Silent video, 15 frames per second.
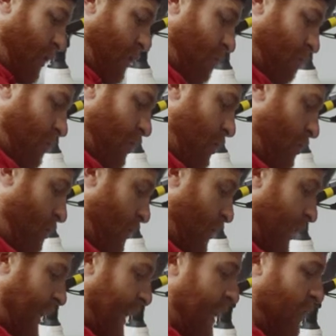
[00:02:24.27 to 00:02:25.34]
through
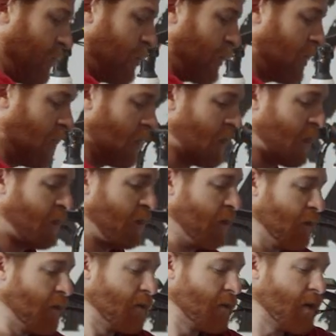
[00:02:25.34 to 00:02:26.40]
the caliper,
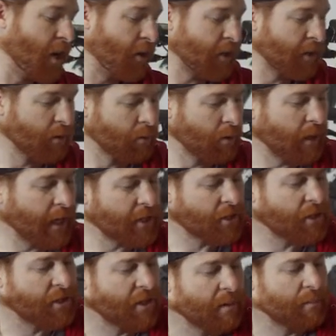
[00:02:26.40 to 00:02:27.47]
noting the
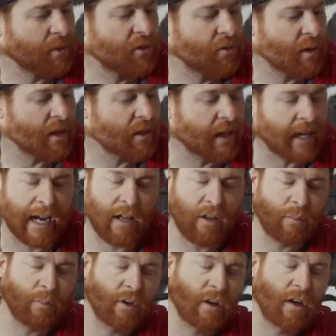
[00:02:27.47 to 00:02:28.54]
relationship between the
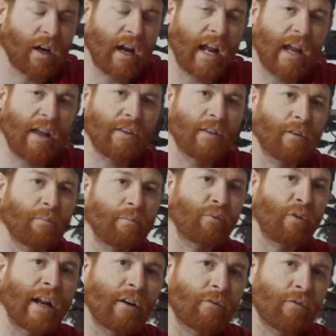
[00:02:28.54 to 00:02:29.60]
caliper and the
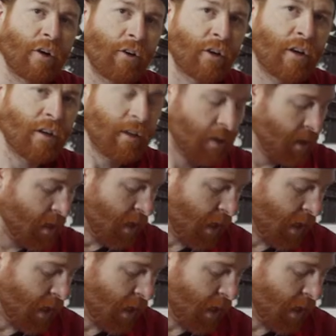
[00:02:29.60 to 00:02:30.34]
brake rotor.